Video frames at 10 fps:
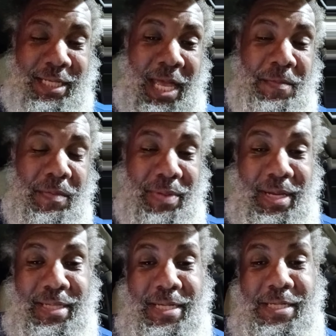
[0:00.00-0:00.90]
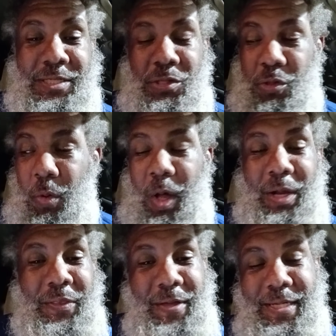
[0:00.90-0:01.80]
the capabilities to do
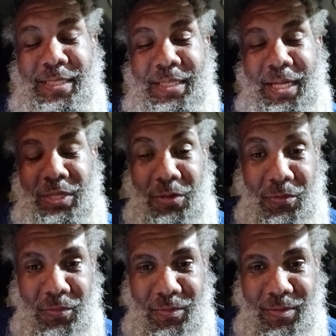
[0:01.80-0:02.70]
all the things that they do.